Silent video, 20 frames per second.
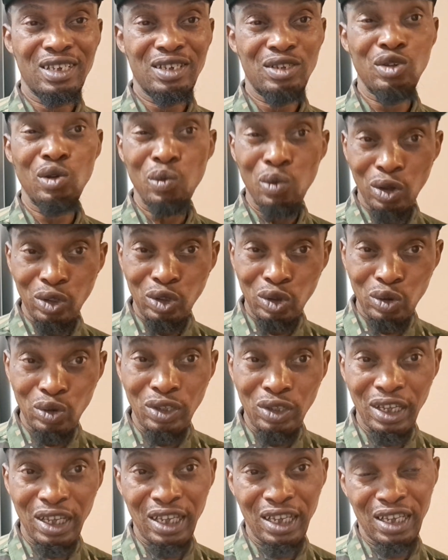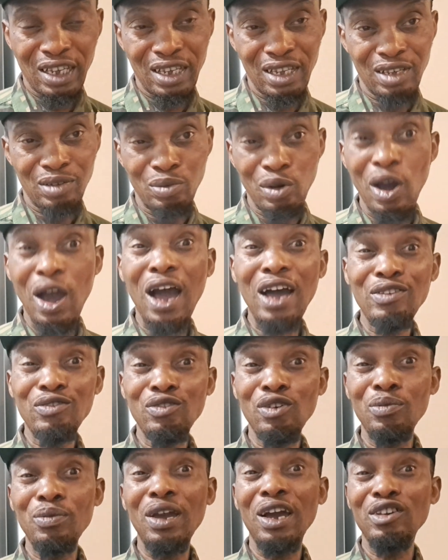So what do you think? But as
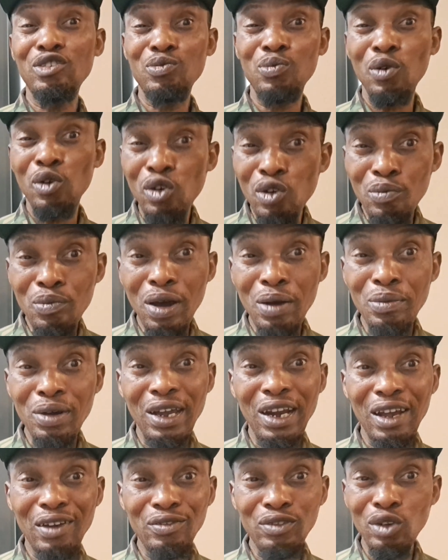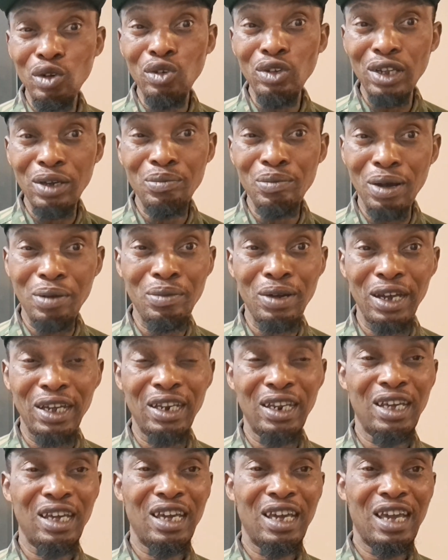for me, I've spoken my mind, I've told him my mind,
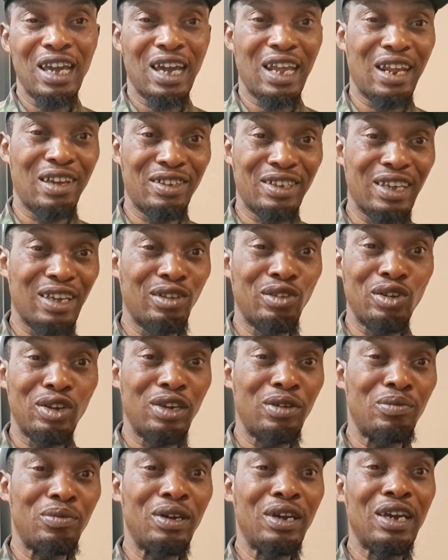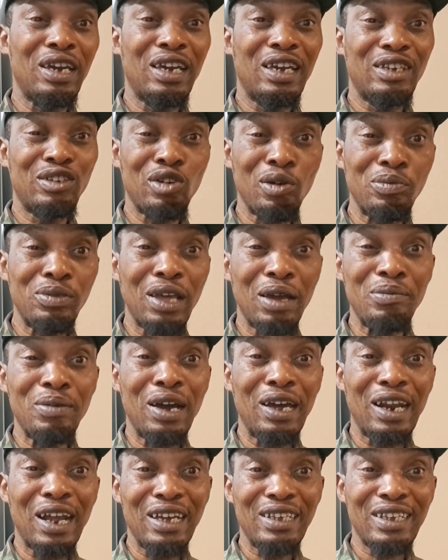and I said to him, sometimes
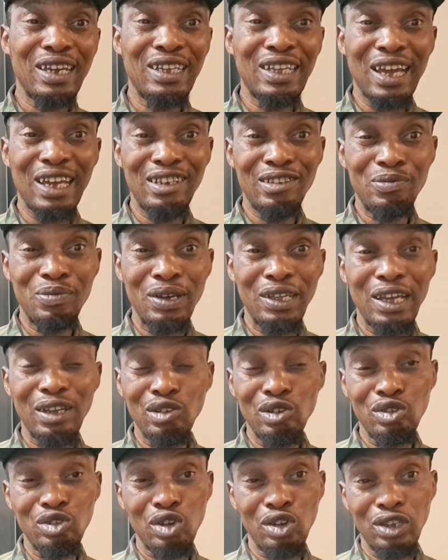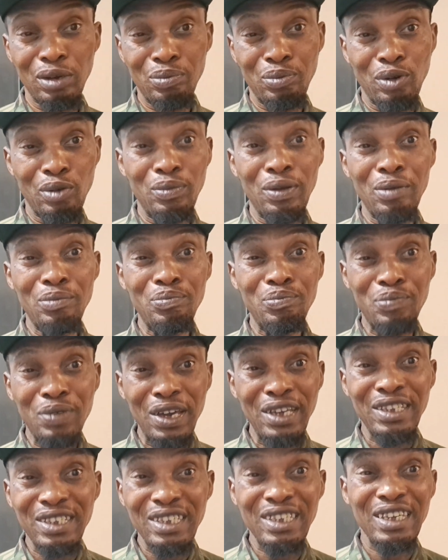an outsider is better to sort a problem
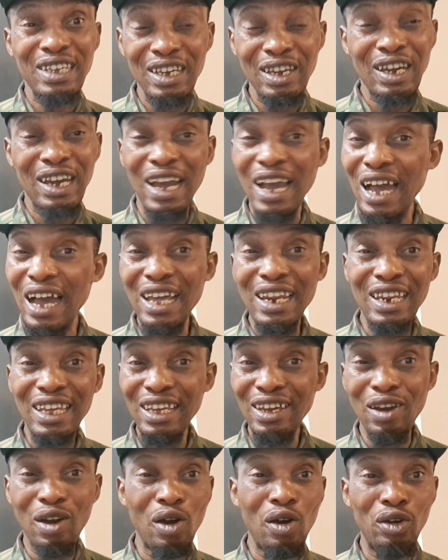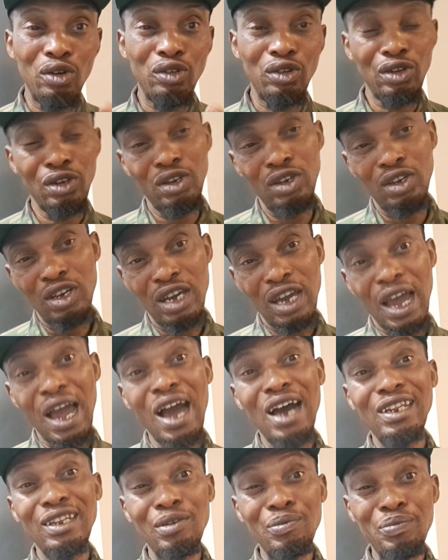basically on
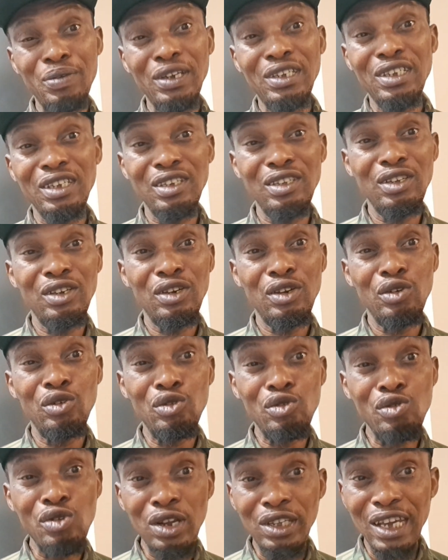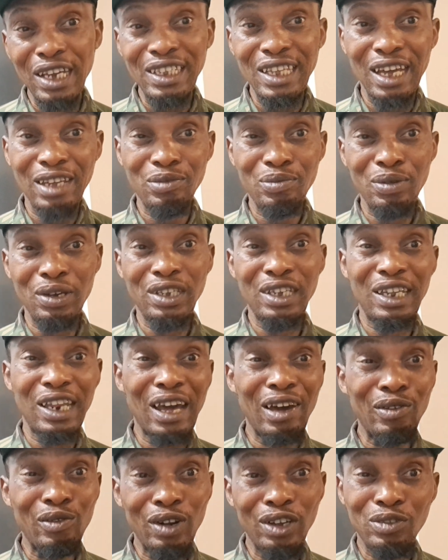how the person rated that person
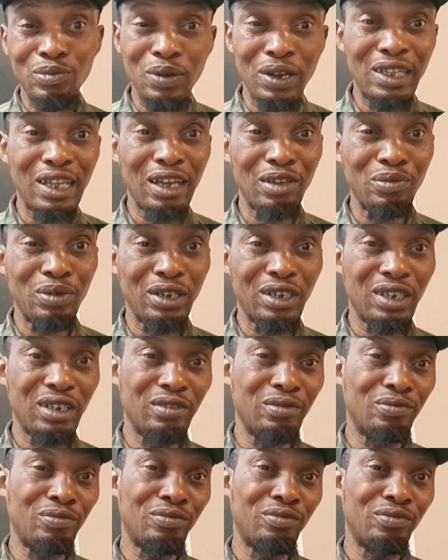and respect that person.